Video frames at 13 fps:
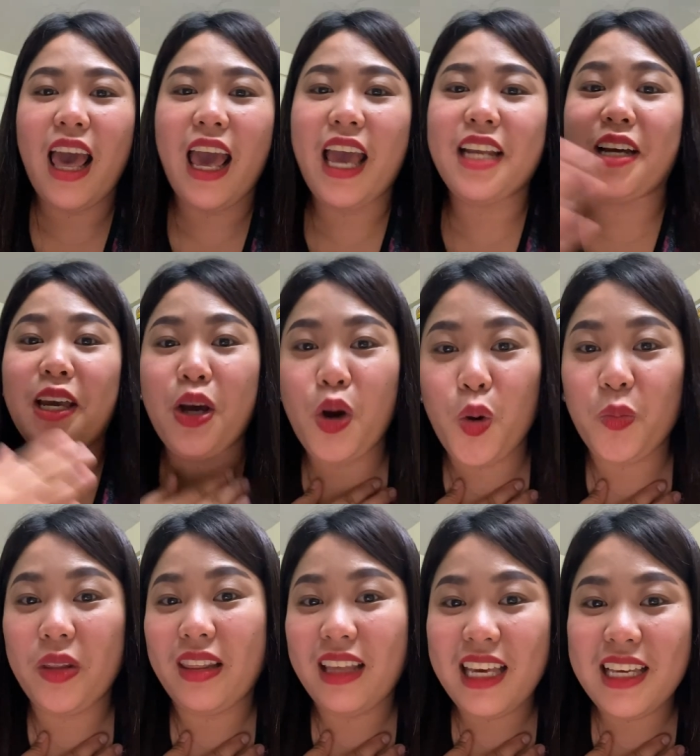And I hope
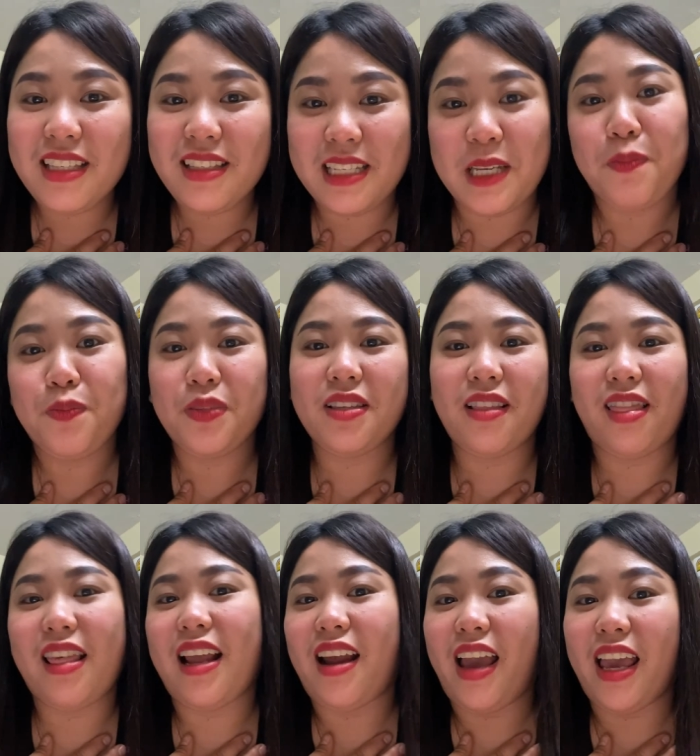these tips
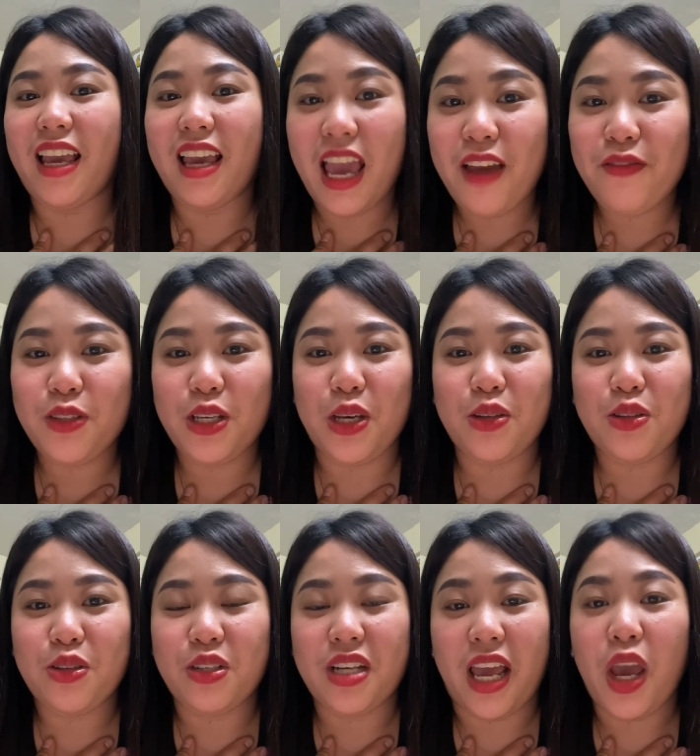that I gave to you
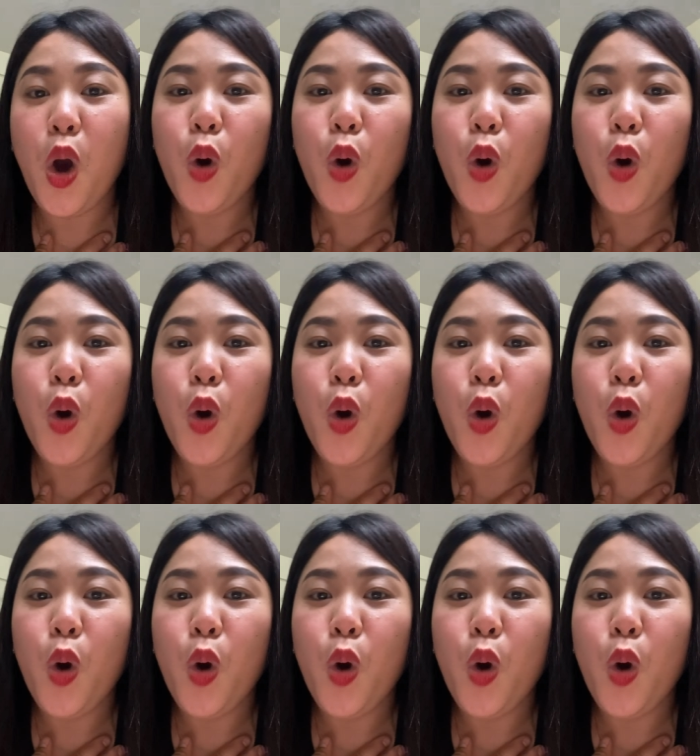today